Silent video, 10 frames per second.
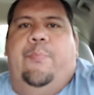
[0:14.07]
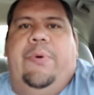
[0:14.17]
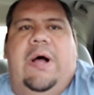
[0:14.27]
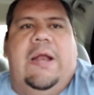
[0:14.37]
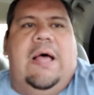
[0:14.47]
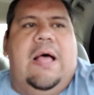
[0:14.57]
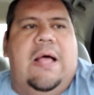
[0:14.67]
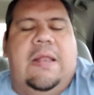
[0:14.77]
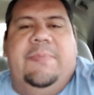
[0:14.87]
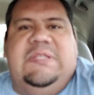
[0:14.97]
But
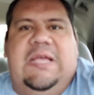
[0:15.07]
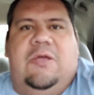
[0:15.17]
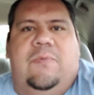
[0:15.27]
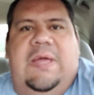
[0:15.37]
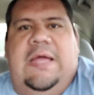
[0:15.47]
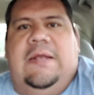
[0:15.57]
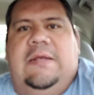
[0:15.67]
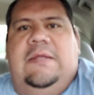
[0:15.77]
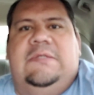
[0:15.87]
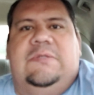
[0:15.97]
let me tell you,
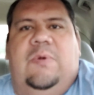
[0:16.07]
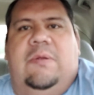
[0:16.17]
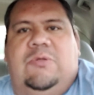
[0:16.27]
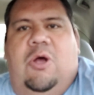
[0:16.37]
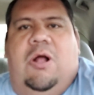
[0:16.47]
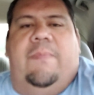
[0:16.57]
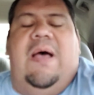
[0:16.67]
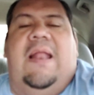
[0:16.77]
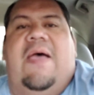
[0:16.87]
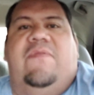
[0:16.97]
man, this is what I'm talking
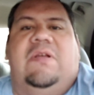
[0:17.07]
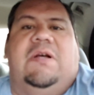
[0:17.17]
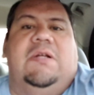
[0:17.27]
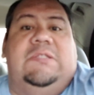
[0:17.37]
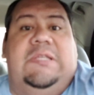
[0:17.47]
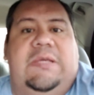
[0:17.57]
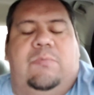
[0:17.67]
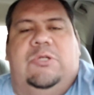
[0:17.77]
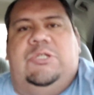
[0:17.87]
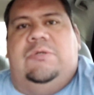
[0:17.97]
about, having a good team
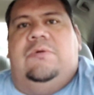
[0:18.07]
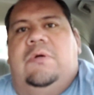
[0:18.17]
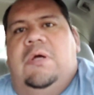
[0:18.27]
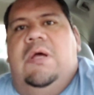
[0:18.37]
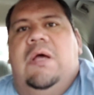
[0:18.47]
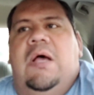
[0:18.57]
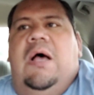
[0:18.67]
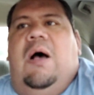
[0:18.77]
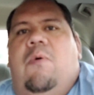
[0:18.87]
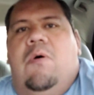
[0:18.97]
with you.
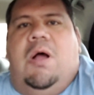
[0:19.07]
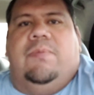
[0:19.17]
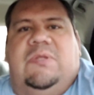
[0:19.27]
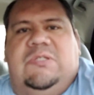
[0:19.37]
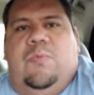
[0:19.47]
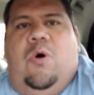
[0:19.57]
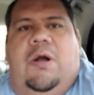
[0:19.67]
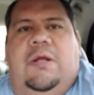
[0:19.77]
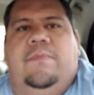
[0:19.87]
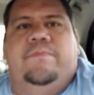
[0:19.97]
I woke up this
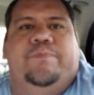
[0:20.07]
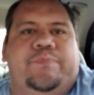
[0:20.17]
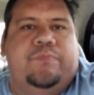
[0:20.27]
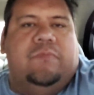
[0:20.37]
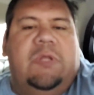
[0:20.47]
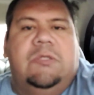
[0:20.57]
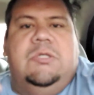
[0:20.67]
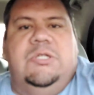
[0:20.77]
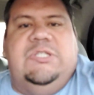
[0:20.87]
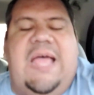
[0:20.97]
morning,
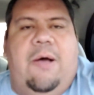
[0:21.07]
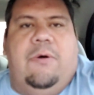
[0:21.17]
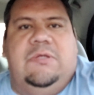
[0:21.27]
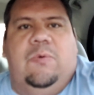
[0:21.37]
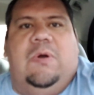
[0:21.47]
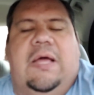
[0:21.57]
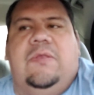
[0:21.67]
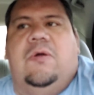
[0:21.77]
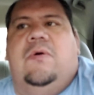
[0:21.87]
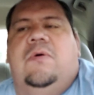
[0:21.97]
took a shower, did what I
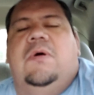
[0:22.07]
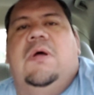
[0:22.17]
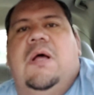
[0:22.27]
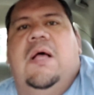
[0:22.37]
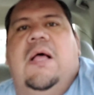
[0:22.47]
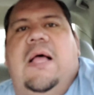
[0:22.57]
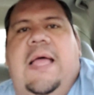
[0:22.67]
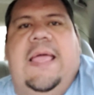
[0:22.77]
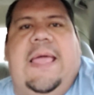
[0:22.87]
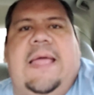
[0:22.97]
do,
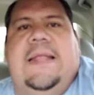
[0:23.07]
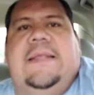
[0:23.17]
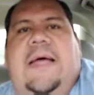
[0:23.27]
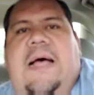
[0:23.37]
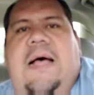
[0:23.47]
and